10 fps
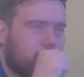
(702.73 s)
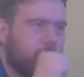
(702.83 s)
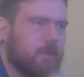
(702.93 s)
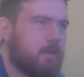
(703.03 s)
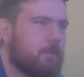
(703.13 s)

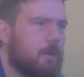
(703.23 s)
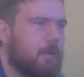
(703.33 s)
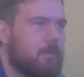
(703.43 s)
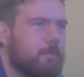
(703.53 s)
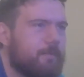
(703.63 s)

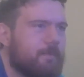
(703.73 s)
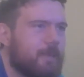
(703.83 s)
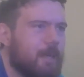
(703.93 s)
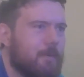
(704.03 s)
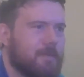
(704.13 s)
overall,
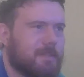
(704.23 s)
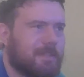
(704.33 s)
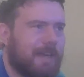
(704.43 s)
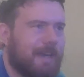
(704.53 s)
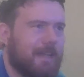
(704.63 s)
I was just
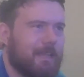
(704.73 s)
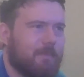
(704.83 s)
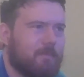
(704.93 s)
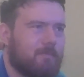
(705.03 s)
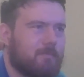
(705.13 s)
kind of
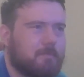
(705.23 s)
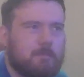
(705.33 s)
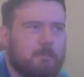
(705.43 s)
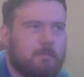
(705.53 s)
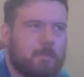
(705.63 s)

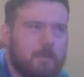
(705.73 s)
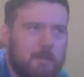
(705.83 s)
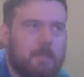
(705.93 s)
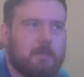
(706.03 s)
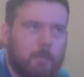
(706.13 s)

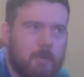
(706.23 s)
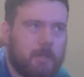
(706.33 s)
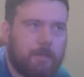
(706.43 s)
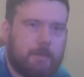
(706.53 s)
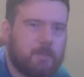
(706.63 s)

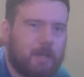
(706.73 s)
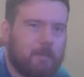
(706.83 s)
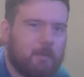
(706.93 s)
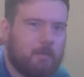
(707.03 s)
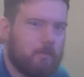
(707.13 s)
disappointed in this
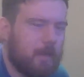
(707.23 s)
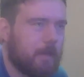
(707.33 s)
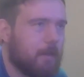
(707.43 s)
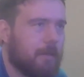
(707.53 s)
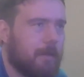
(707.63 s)
chapter. I'm not
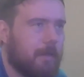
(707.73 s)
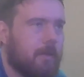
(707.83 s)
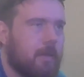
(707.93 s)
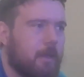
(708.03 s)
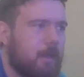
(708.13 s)
gonna lie.
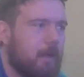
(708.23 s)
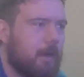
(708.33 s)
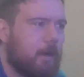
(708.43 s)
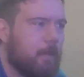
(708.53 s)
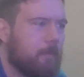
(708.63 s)

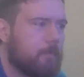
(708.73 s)
I'm